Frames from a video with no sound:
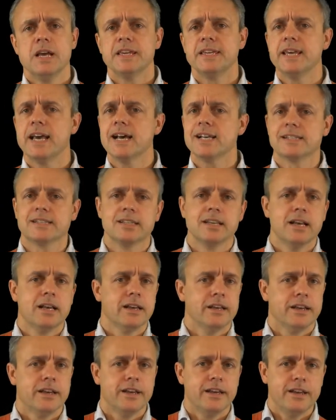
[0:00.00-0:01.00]
Yes,
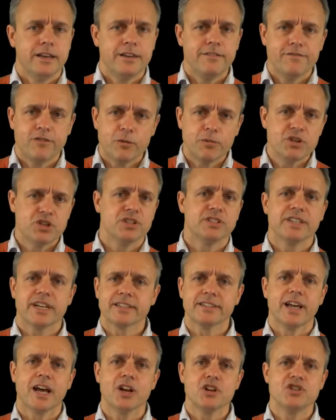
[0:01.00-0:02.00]
information
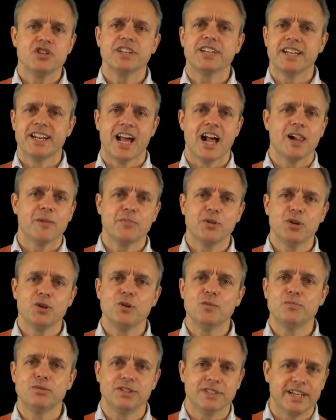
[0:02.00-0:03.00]
technology can help
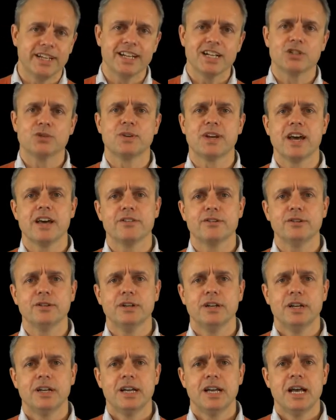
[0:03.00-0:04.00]
you put data together,